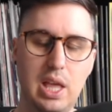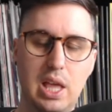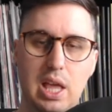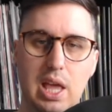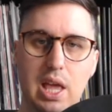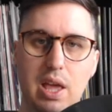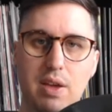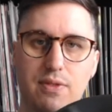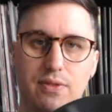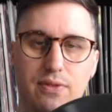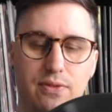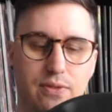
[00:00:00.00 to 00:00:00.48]

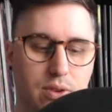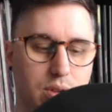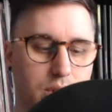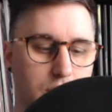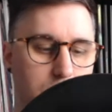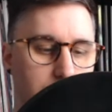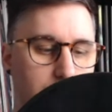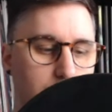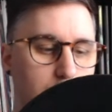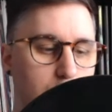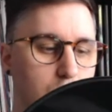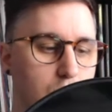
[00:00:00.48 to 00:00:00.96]
If
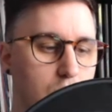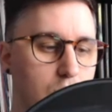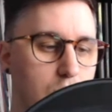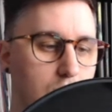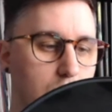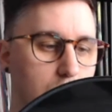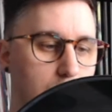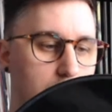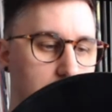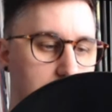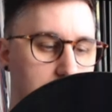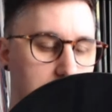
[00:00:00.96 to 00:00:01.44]

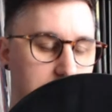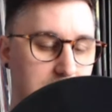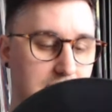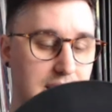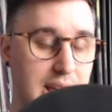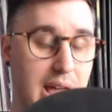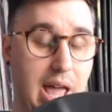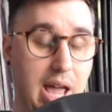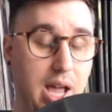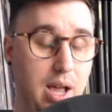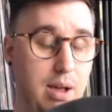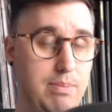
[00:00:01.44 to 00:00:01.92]
you're
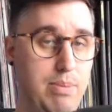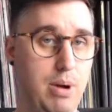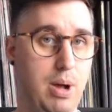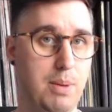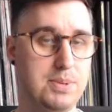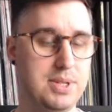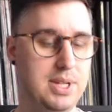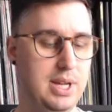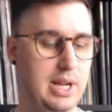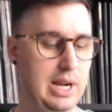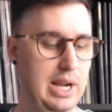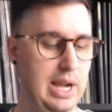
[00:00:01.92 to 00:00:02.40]
getting
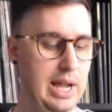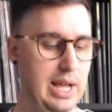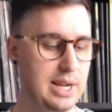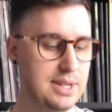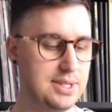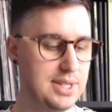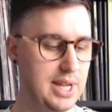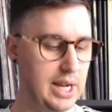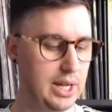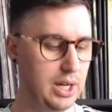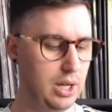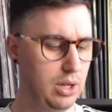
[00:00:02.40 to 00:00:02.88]
pops and
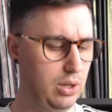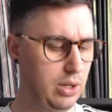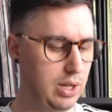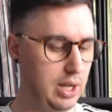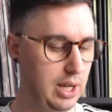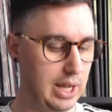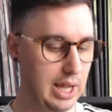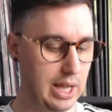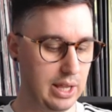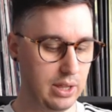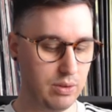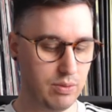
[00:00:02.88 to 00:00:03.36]
clicks and you're
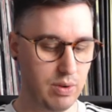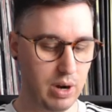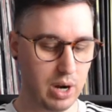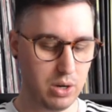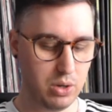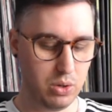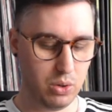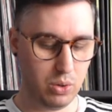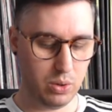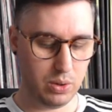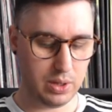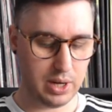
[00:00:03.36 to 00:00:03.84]
looking at the
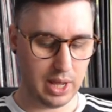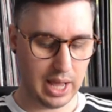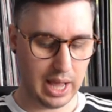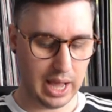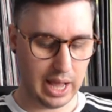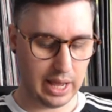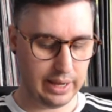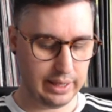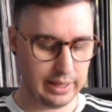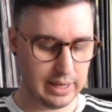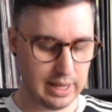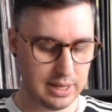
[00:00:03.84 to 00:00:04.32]
record
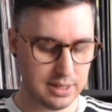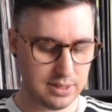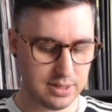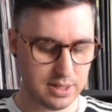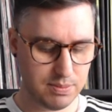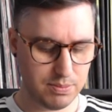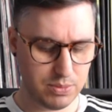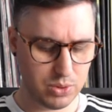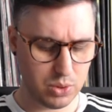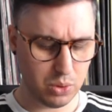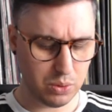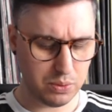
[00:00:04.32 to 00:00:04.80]
and there's
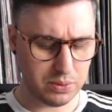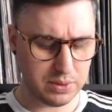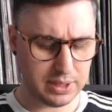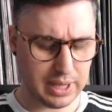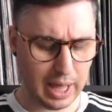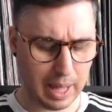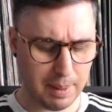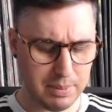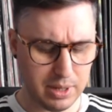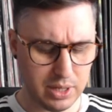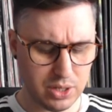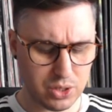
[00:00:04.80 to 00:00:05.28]
some sort of
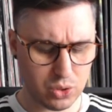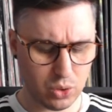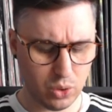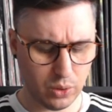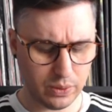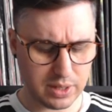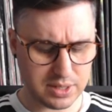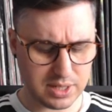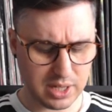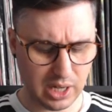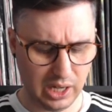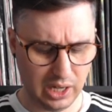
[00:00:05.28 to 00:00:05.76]
damage or
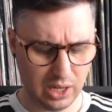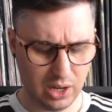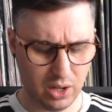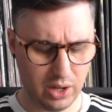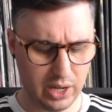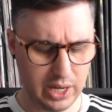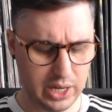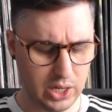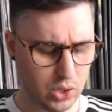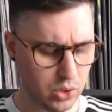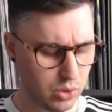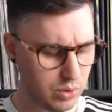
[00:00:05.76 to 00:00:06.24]
there's a
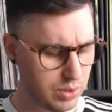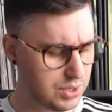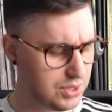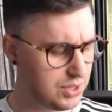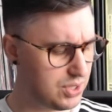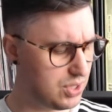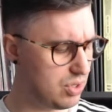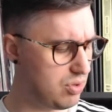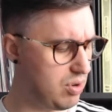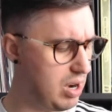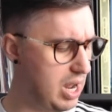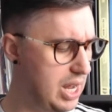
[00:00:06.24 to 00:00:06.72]
line or a
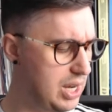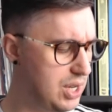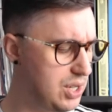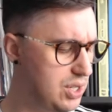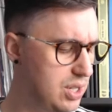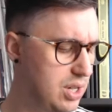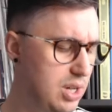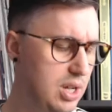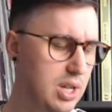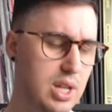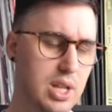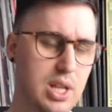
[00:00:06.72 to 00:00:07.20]

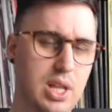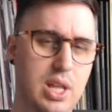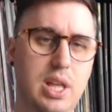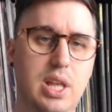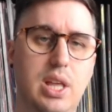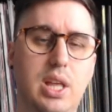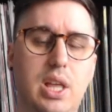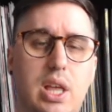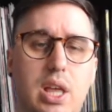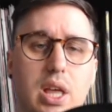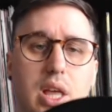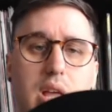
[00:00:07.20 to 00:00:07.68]
scratch,
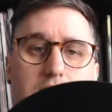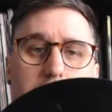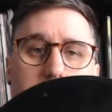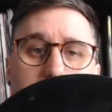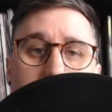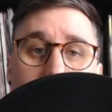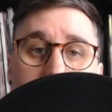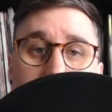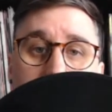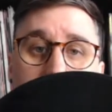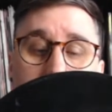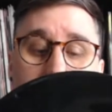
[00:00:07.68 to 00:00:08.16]

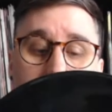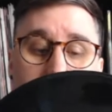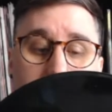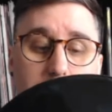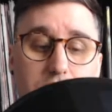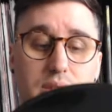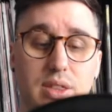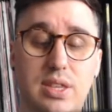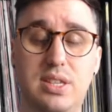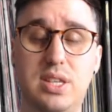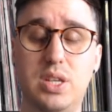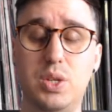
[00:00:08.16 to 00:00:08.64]

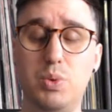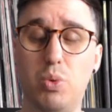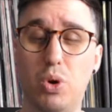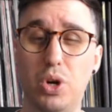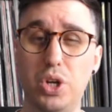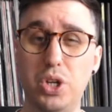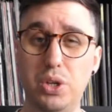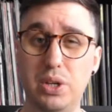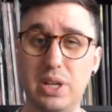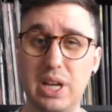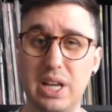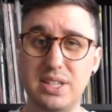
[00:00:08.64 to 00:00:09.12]
this is why
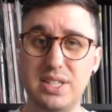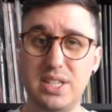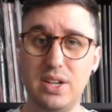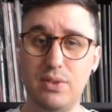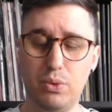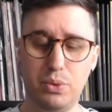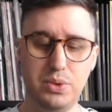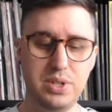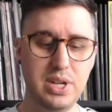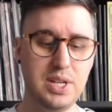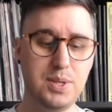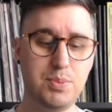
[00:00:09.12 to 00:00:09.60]
you get
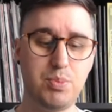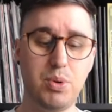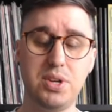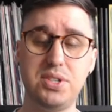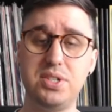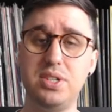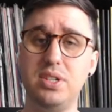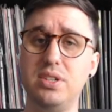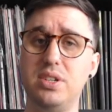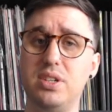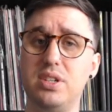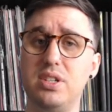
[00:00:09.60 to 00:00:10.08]
several test
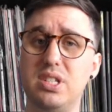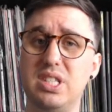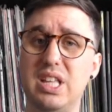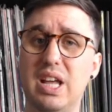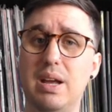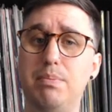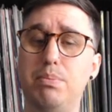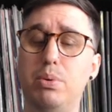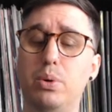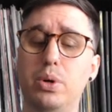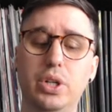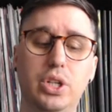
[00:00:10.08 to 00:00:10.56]
pressings because at
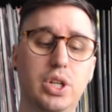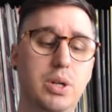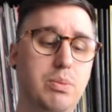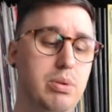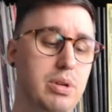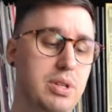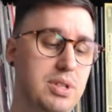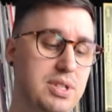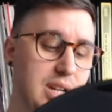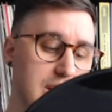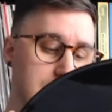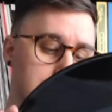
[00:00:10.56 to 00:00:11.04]
that point you
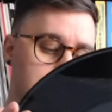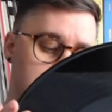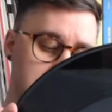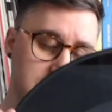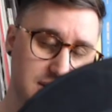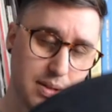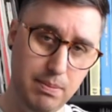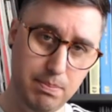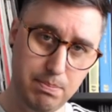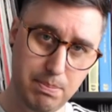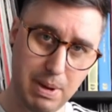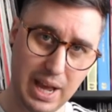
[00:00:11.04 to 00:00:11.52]
put the test
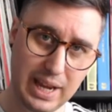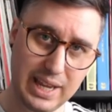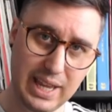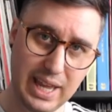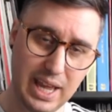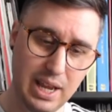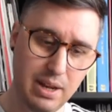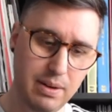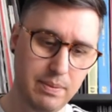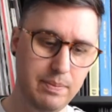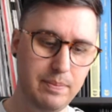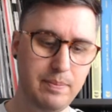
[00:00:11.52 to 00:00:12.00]
pressing back
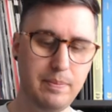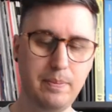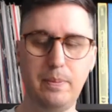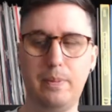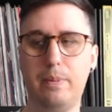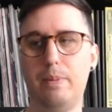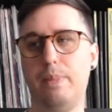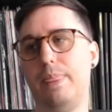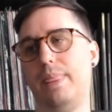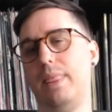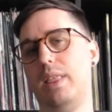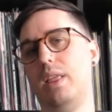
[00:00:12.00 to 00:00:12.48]
in,
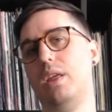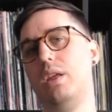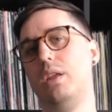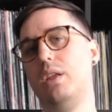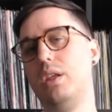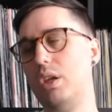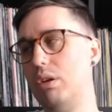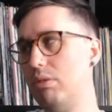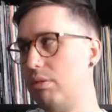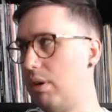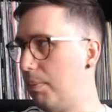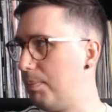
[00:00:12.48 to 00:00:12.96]

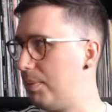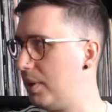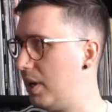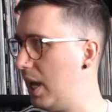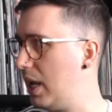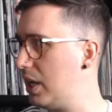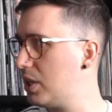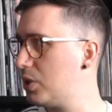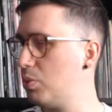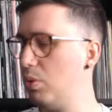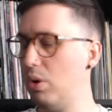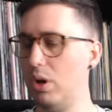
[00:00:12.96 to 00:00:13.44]
you grab the
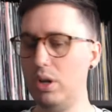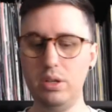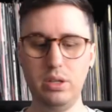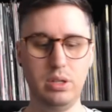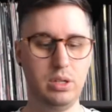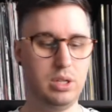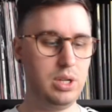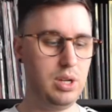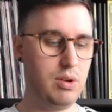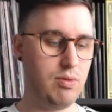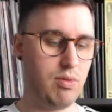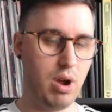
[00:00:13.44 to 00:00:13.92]
next one,
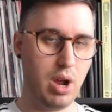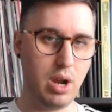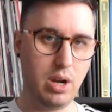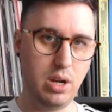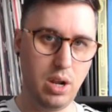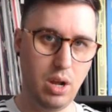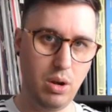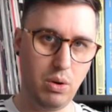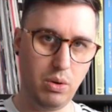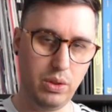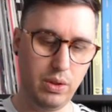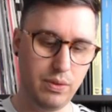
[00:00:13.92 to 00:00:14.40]
you write a
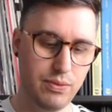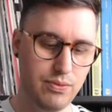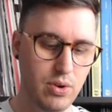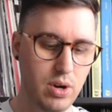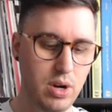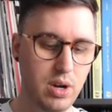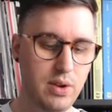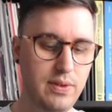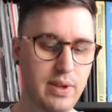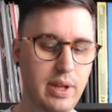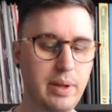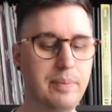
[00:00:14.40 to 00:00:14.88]
note on the
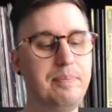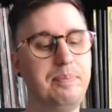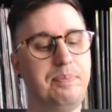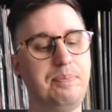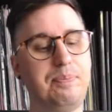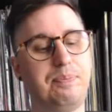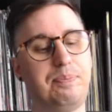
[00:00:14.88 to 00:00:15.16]
front of it,